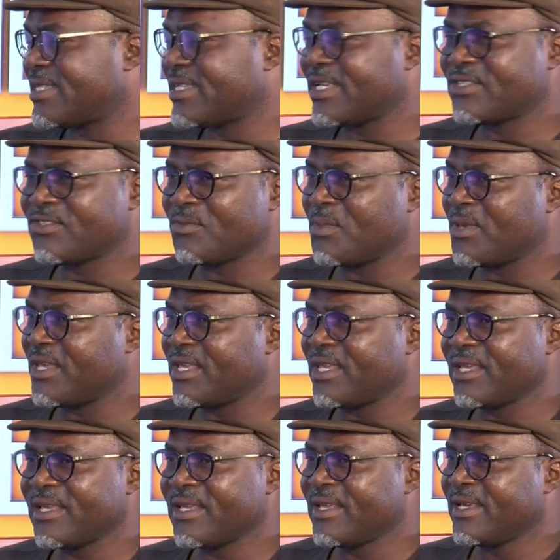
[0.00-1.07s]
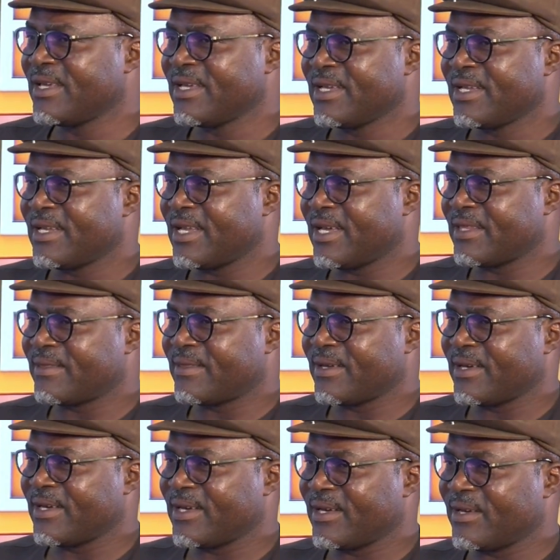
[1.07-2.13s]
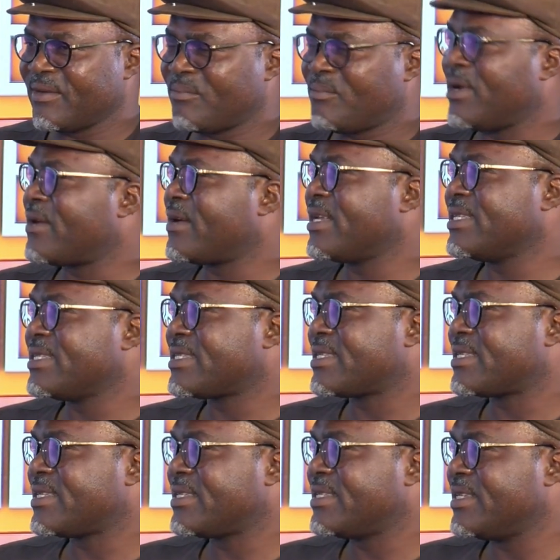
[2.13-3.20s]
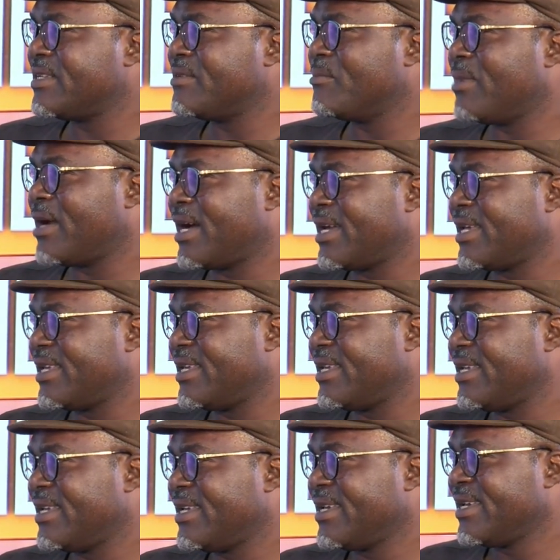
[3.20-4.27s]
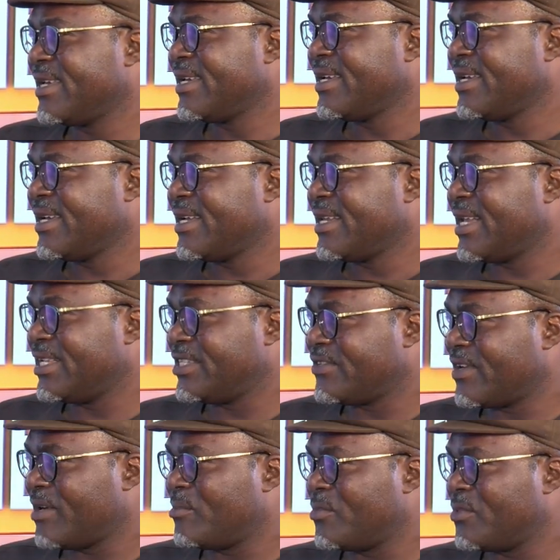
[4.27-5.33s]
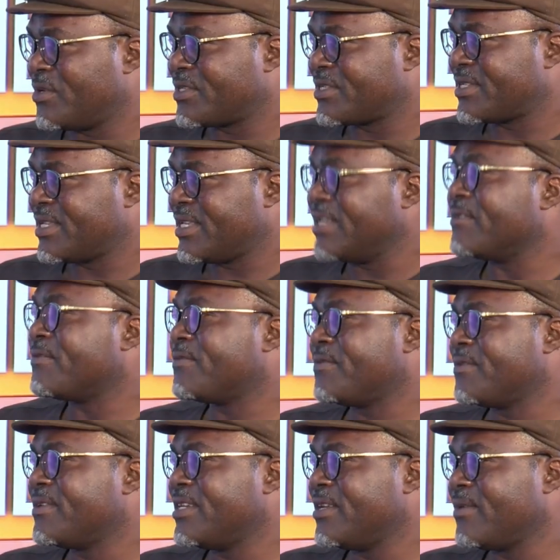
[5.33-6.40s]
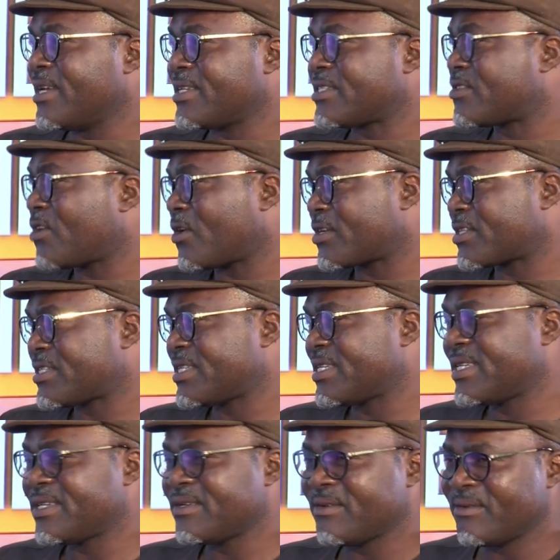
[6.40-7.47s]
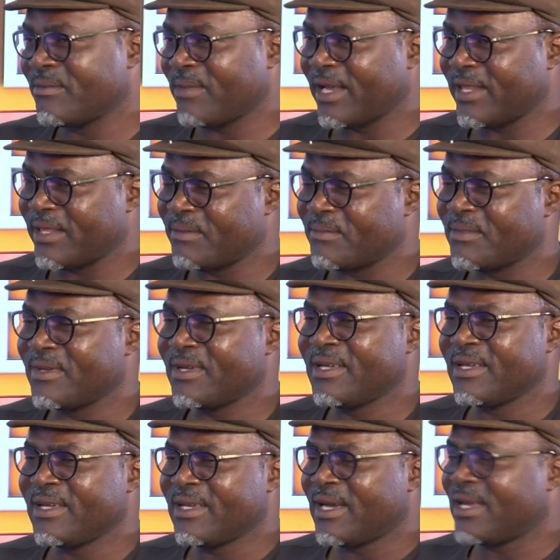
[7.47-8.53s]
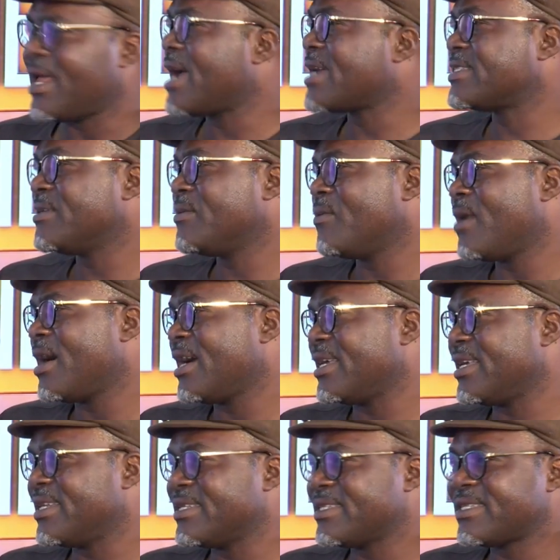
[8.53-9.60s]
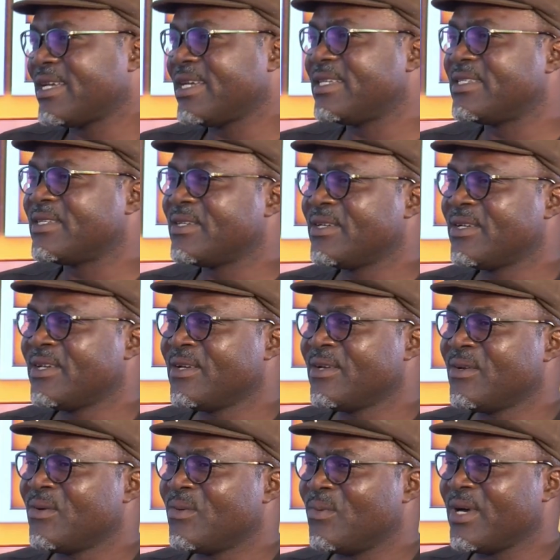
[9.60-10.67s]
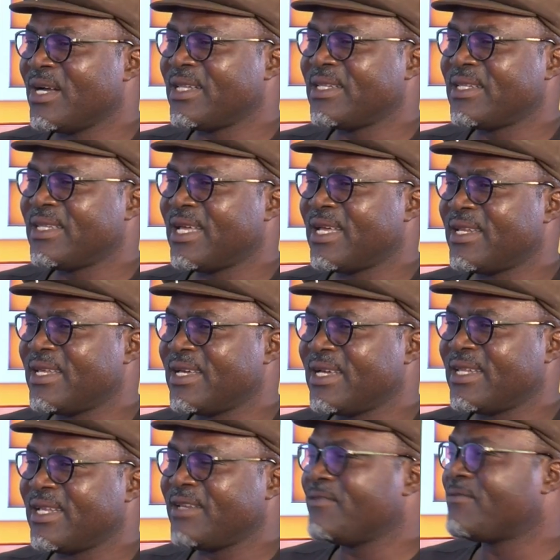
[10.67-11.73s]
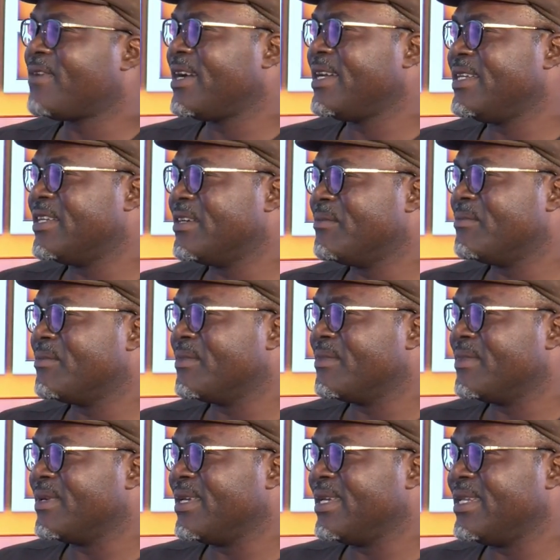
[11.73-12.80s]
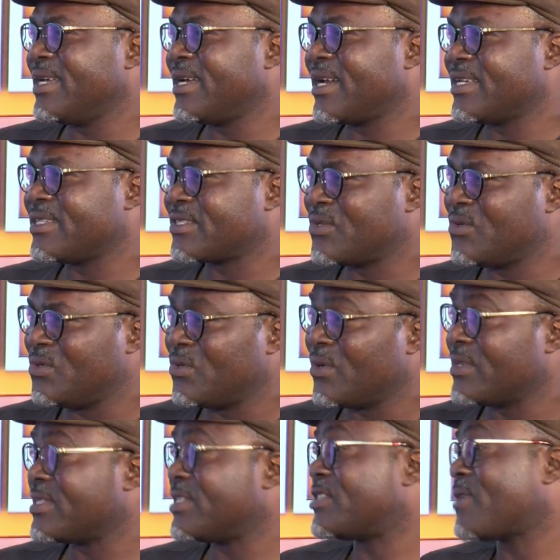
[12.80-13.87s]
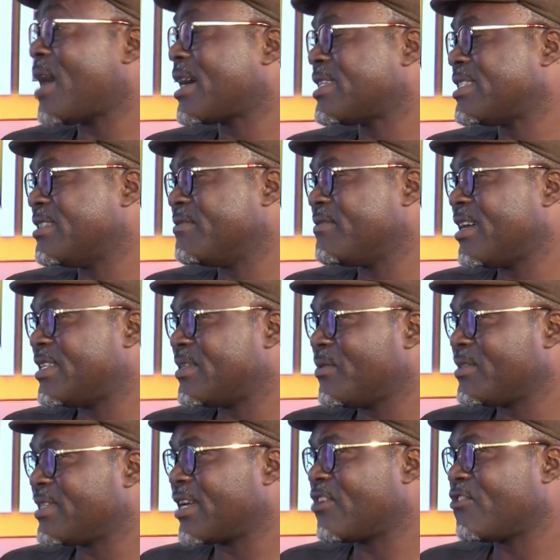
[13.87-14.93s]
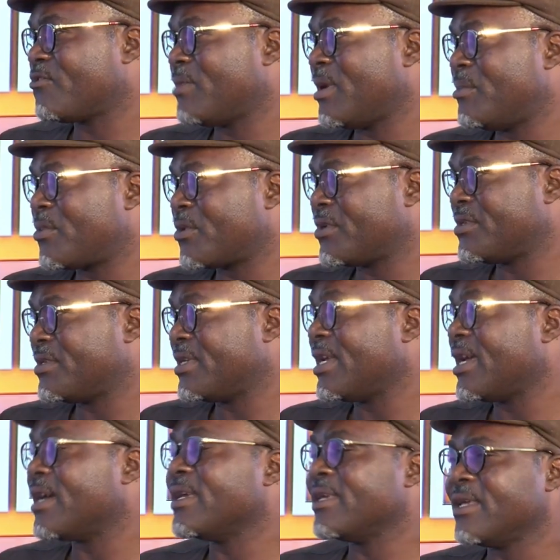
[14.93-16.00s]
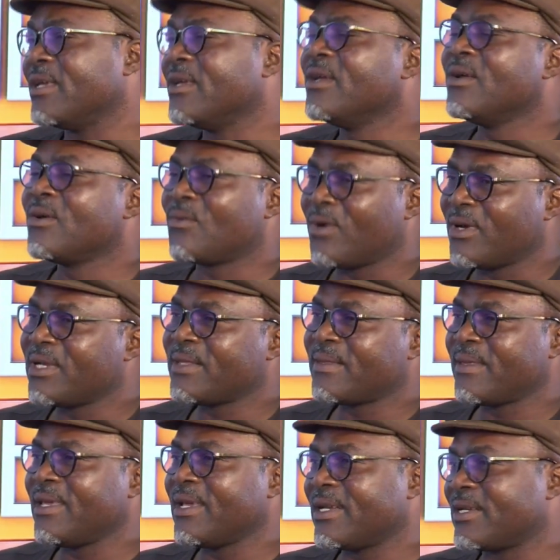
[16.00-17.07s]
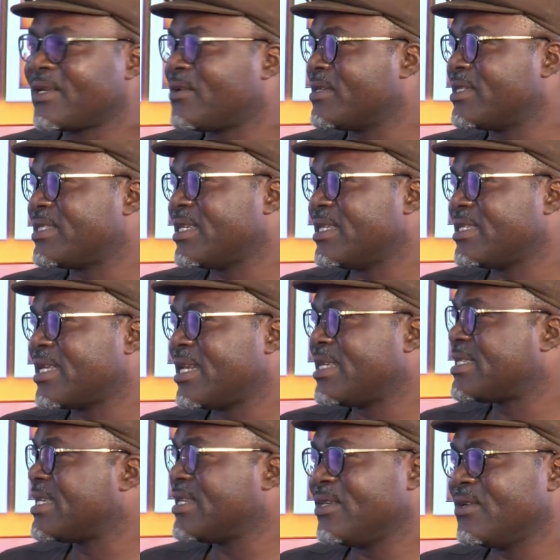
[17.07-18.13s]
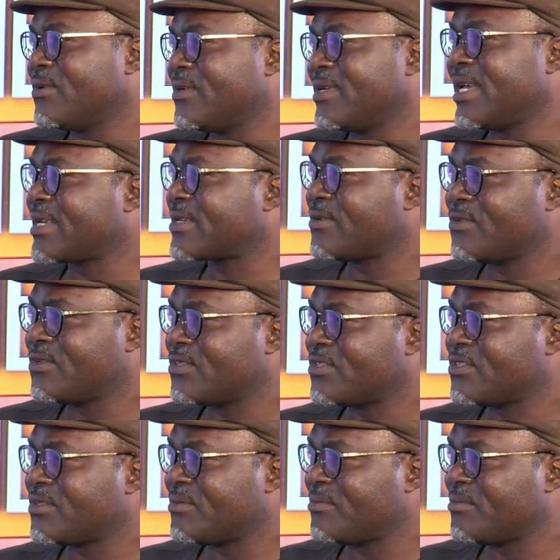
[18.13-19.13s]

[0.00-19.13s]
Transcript: said to me that parents didn't buy Nigerian books if they were stocked by them. And I asked them why, and they said, well, that they didn't find them either as good or as attractive. Right. The quality wasn't good enough, basically. Quality and content. And I said, no, that couldn't